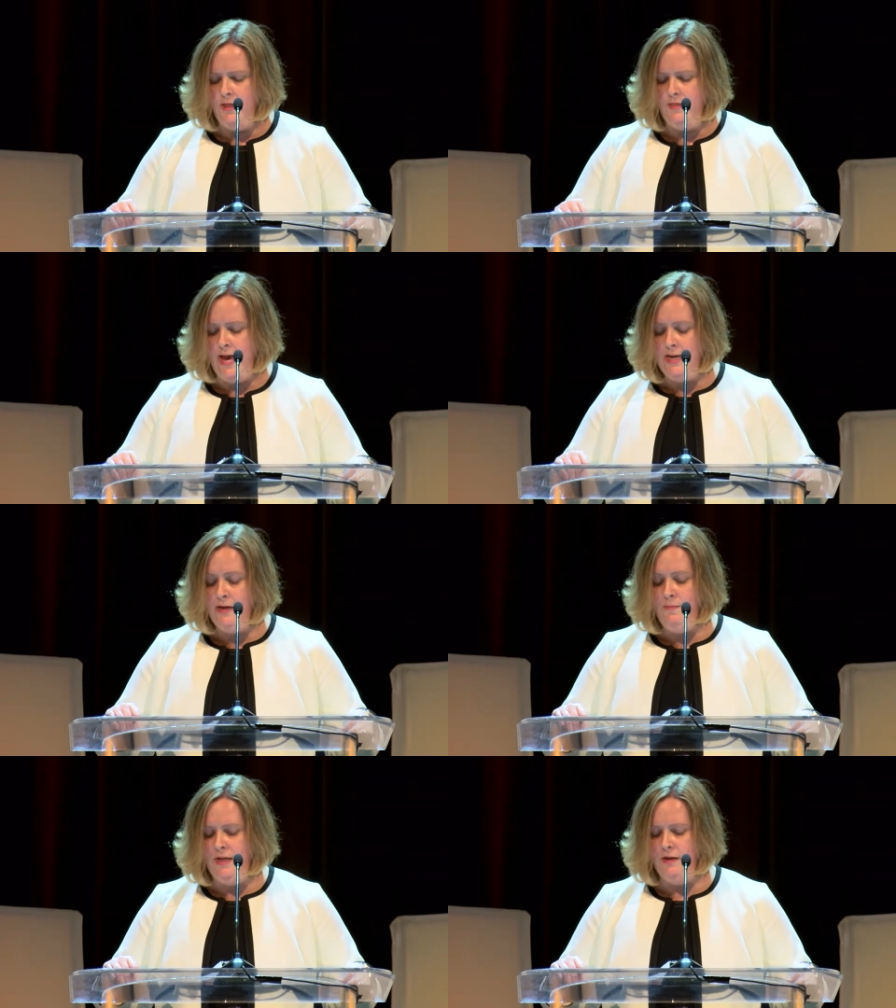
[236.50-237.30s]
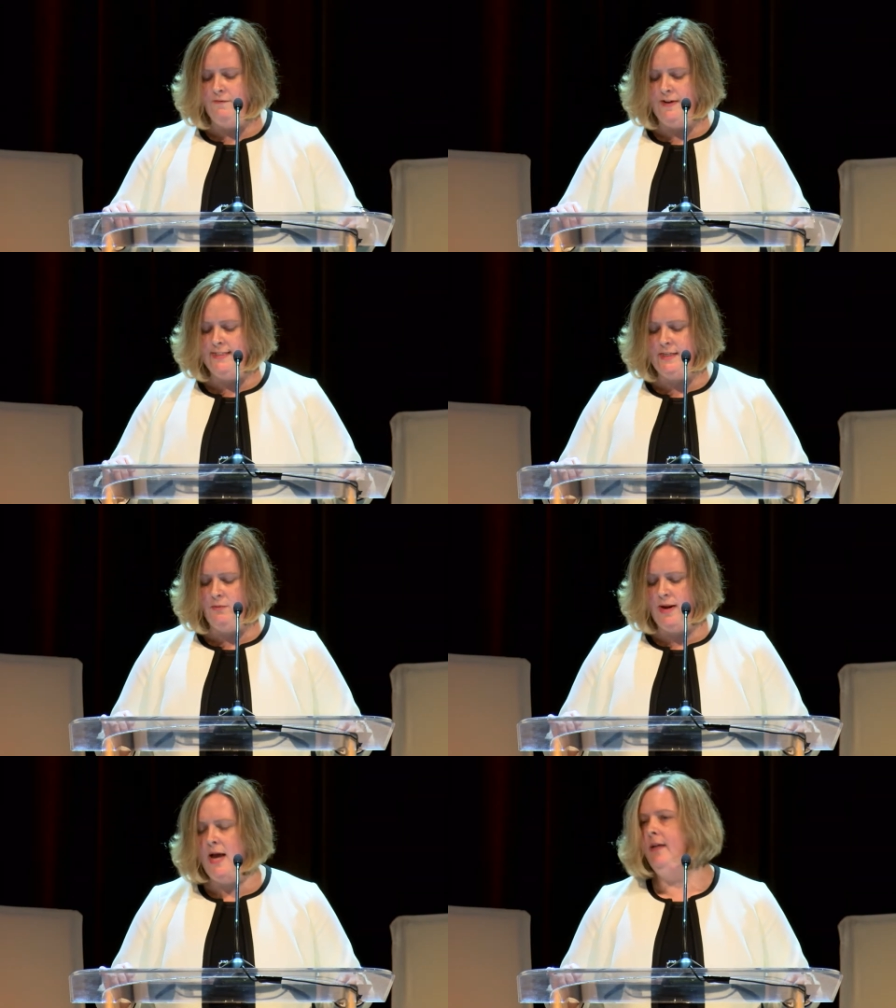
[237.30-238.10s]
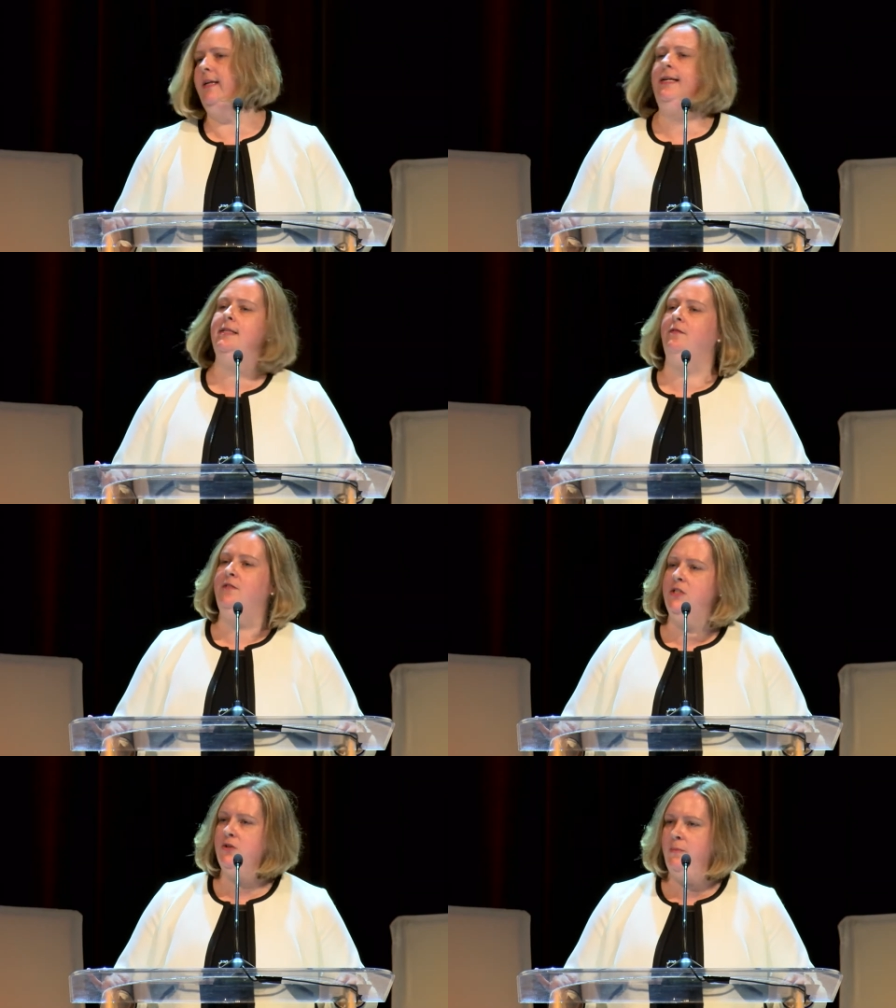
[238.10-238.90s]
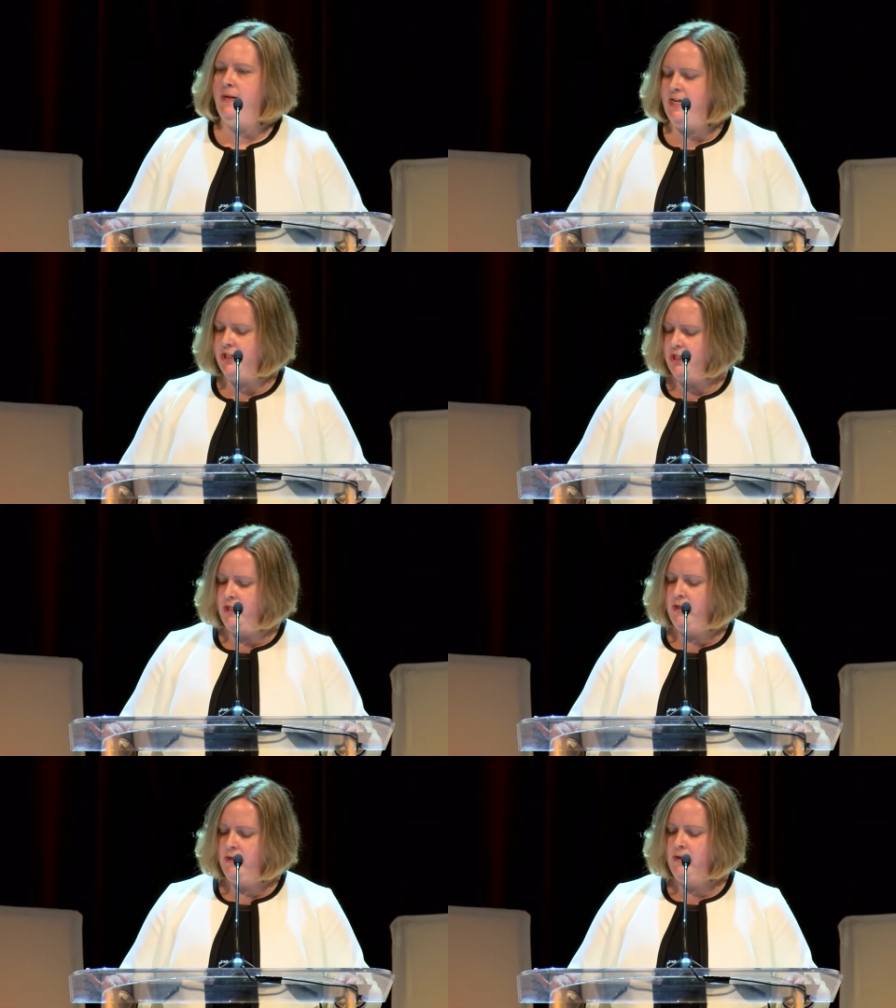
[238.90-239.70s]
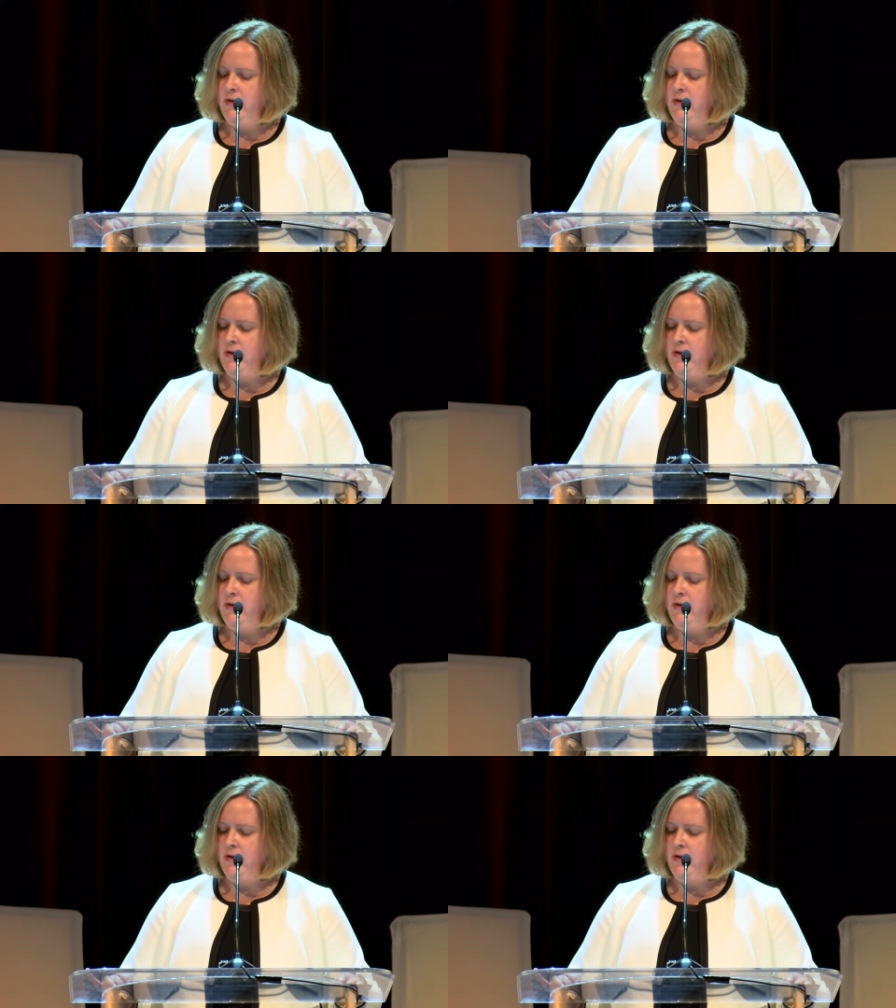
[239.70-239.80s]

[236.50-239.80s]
That can mean facing realities of discrimination,